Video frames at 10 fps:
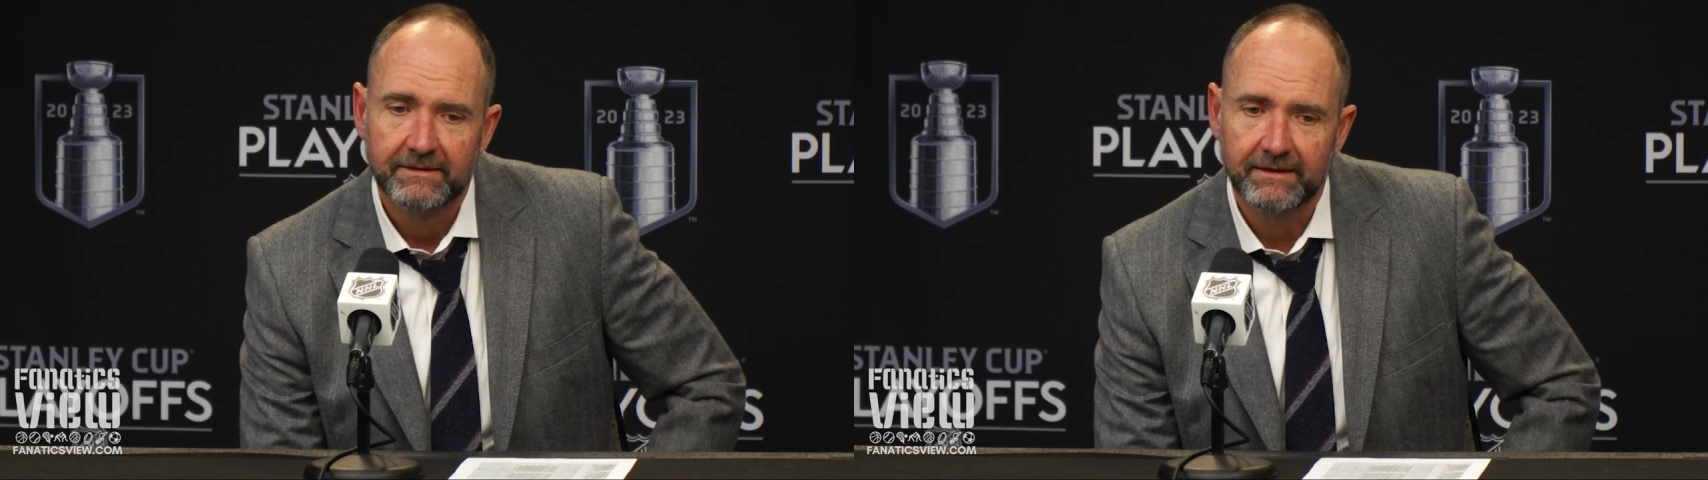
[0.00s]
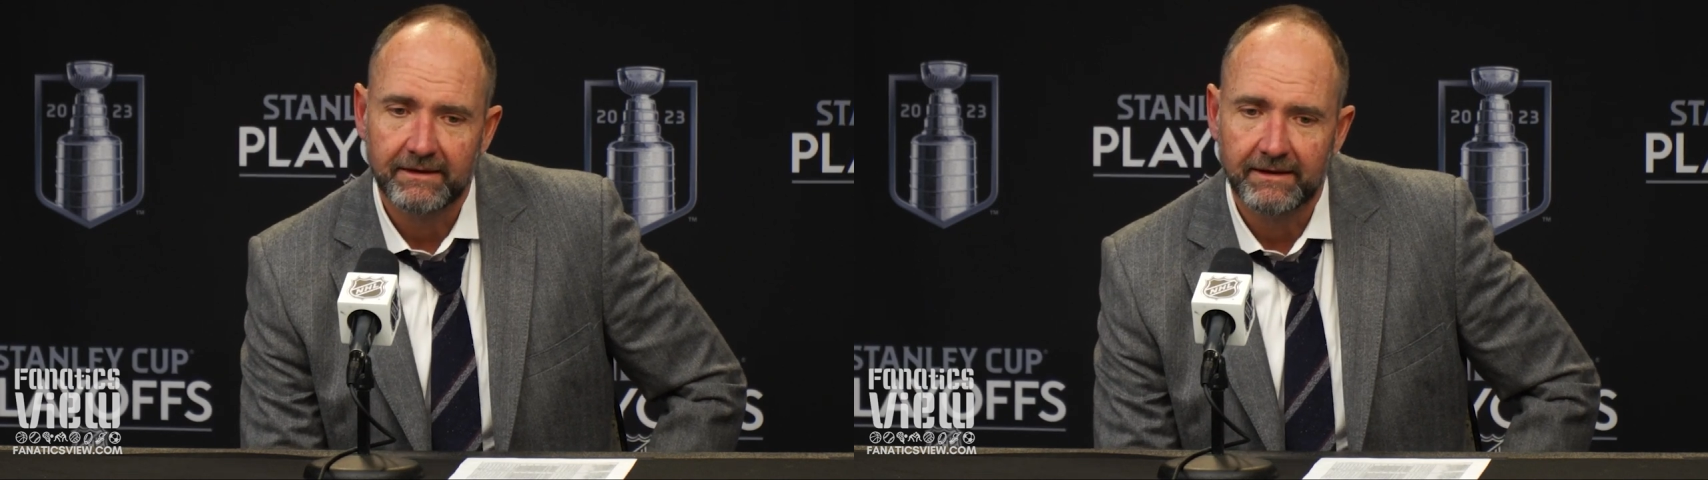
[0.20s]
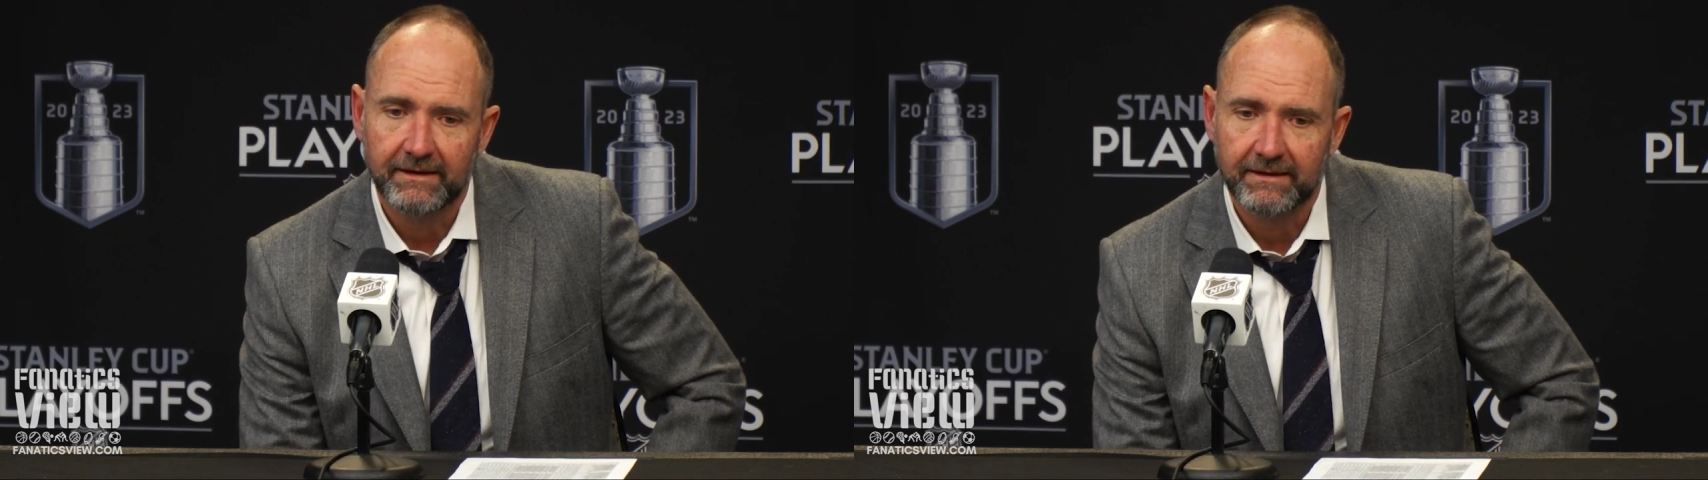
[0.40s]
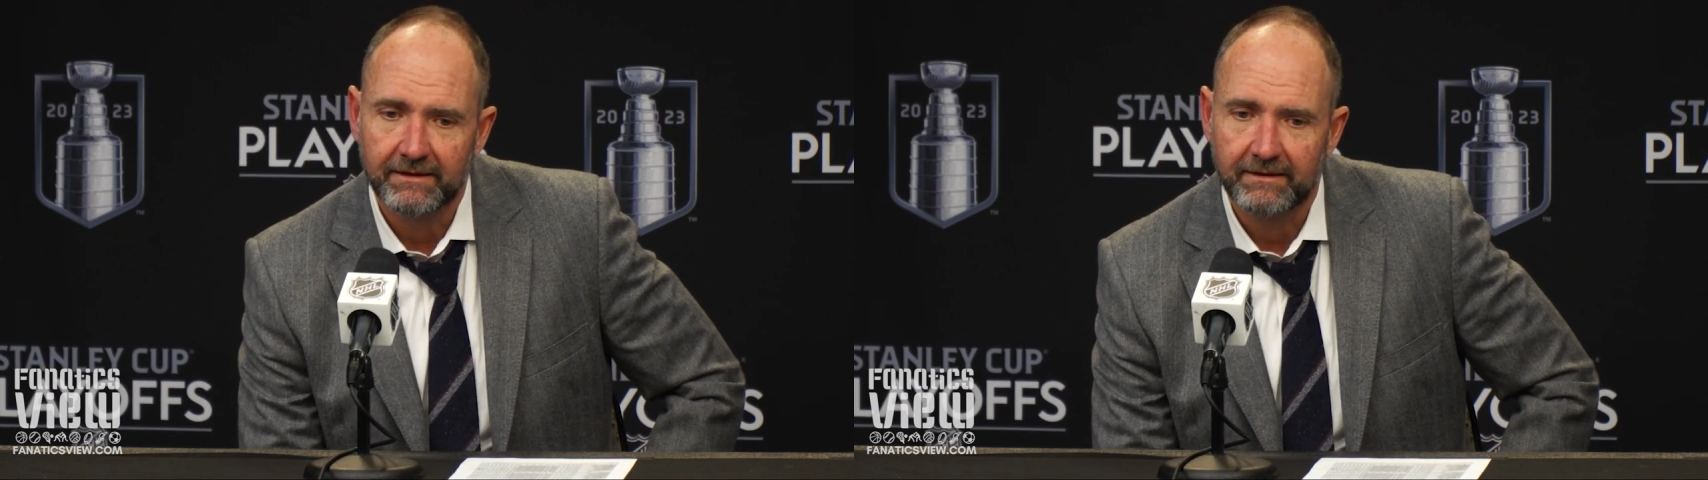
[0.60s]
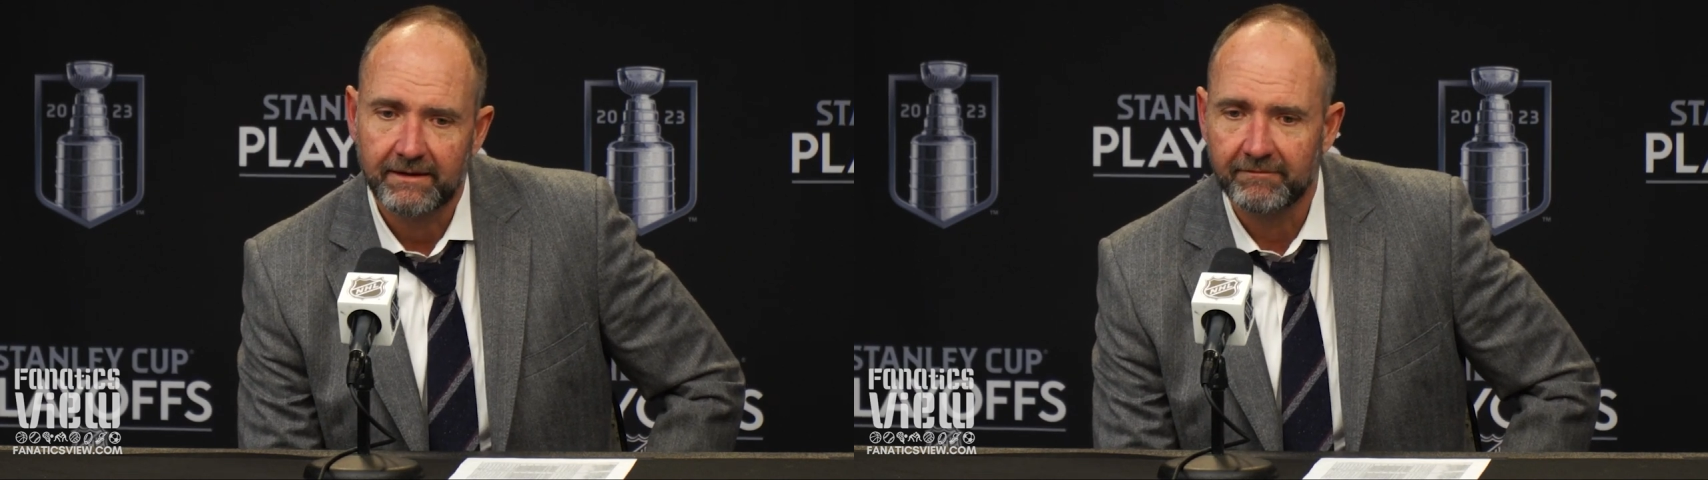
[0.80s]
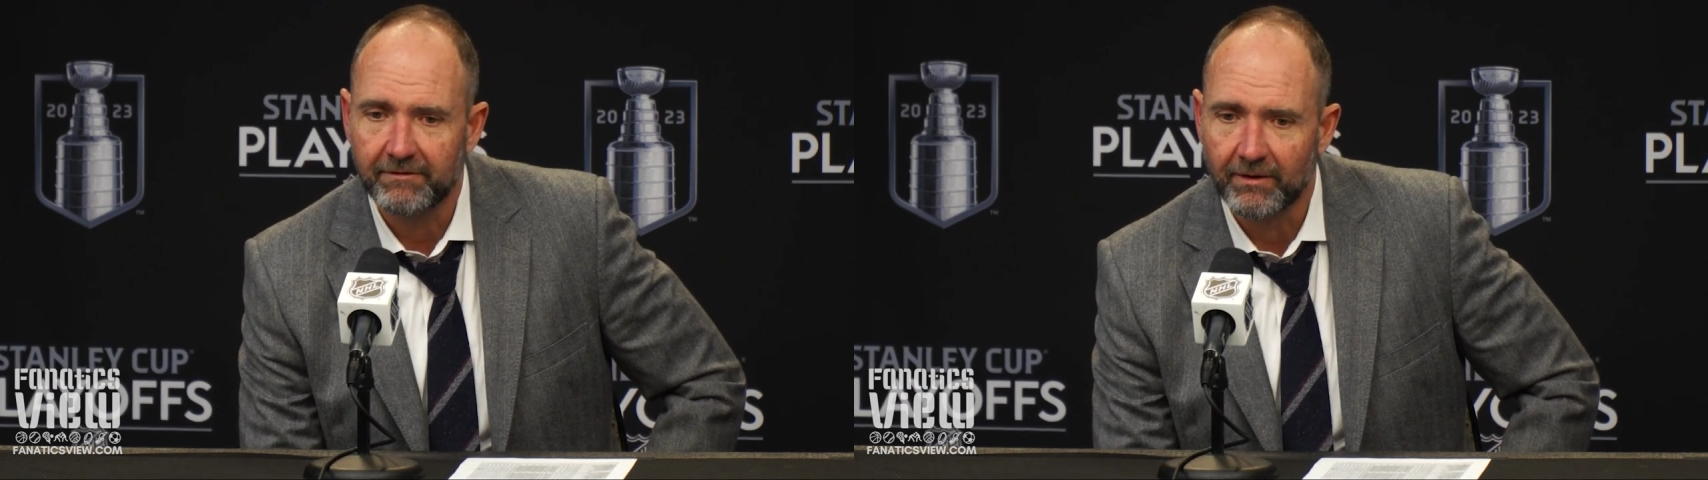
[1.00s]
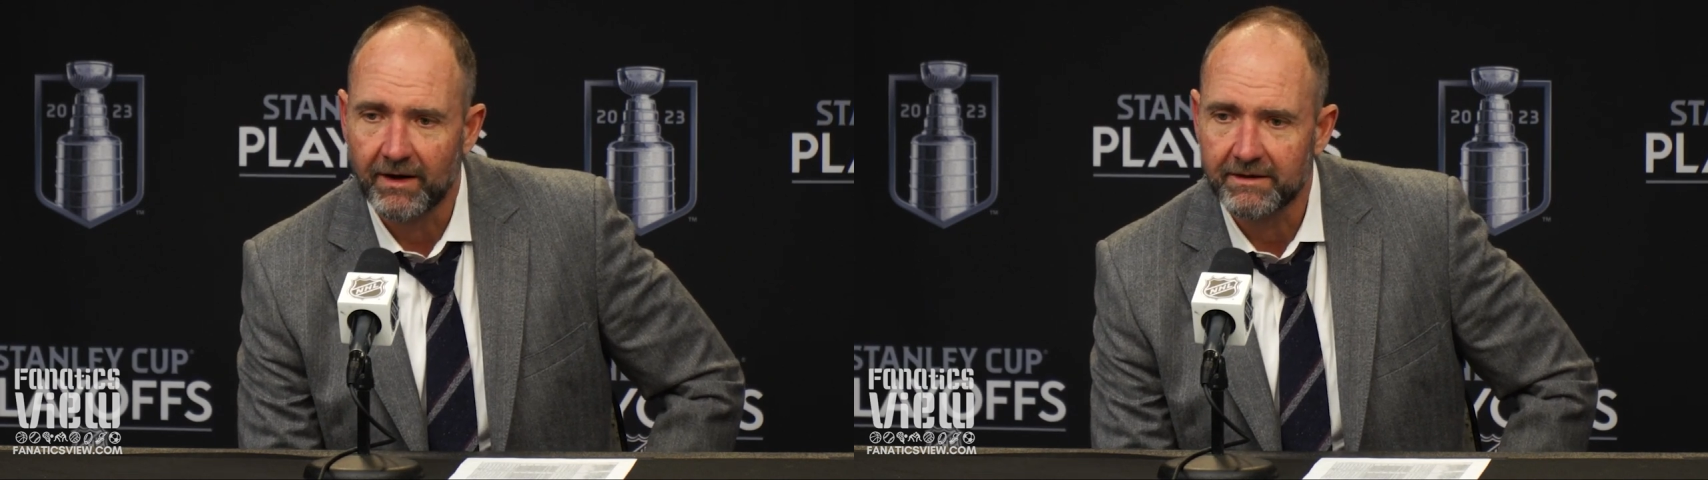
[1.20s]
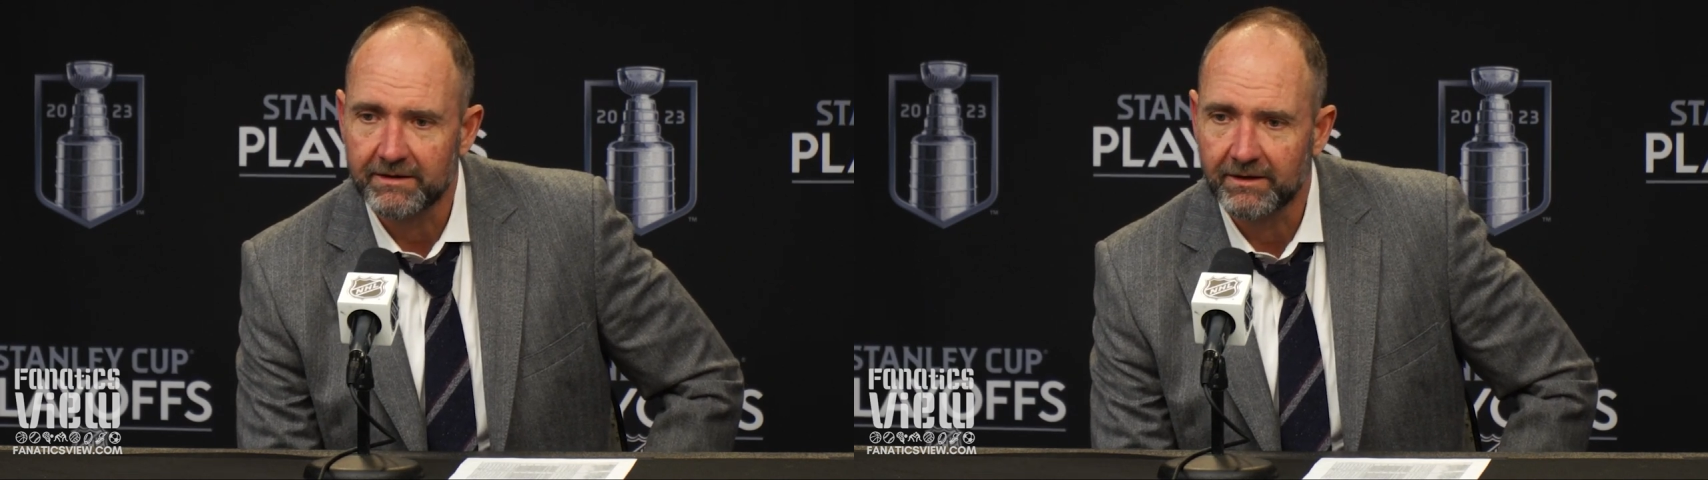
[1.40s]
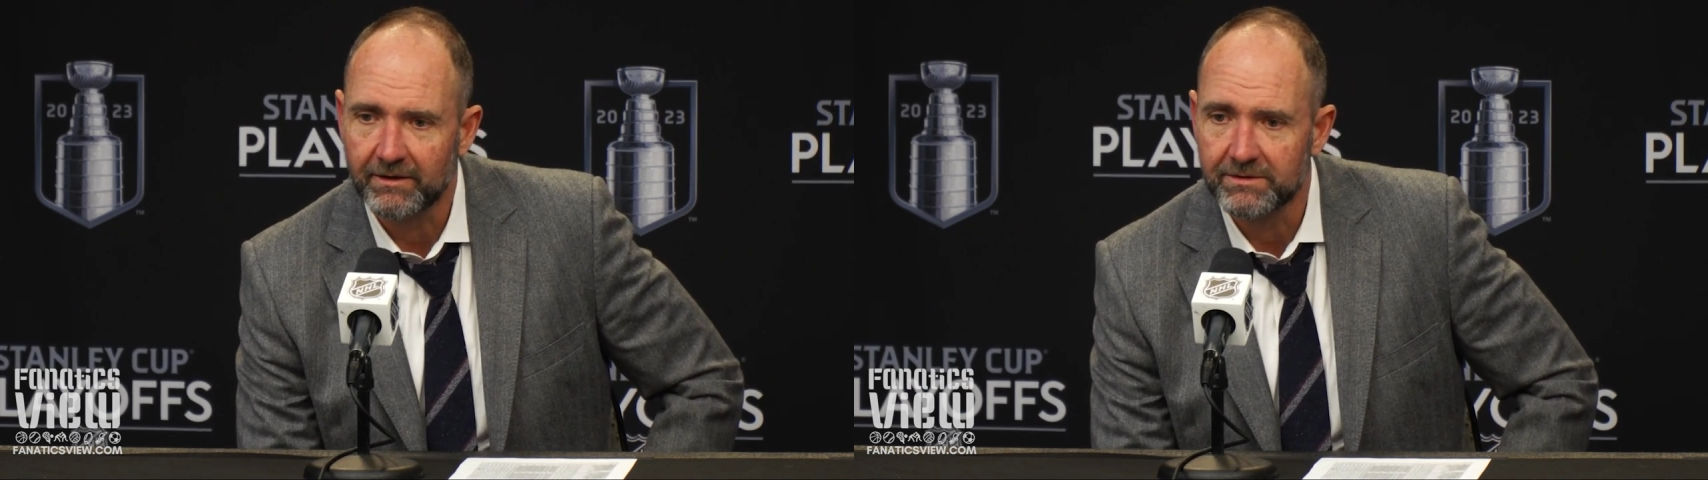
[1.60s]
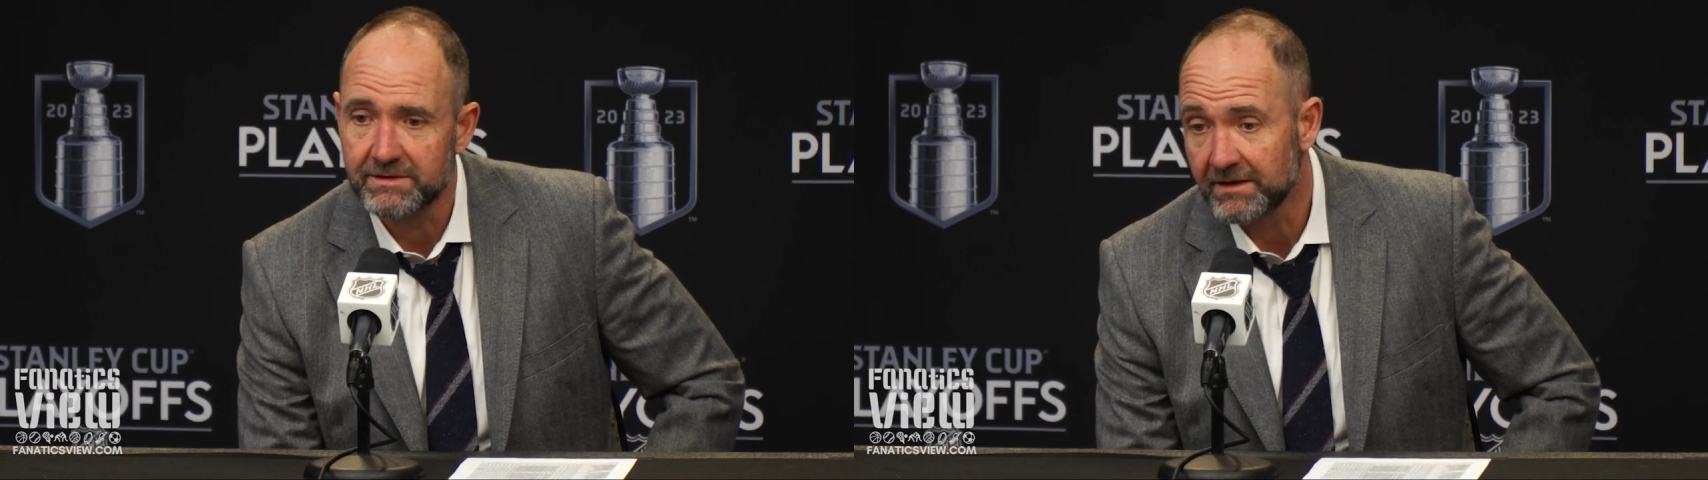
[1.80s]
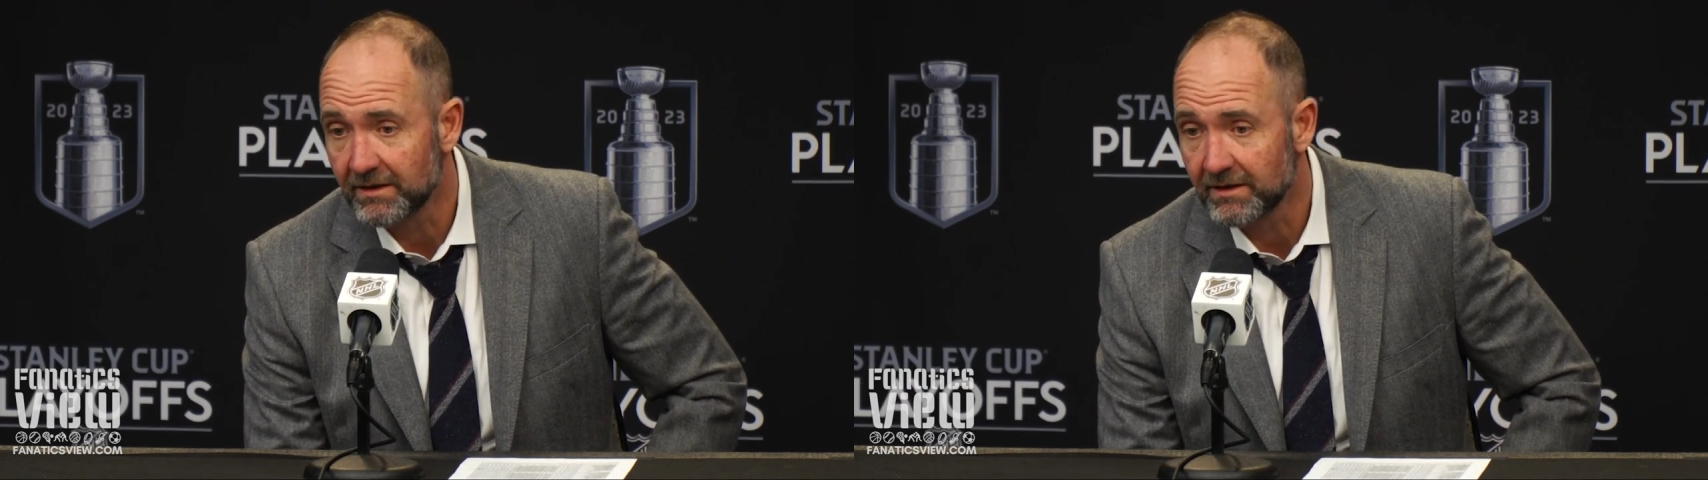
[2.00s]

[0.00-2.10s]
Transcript: Uh, Kiviranta goes in.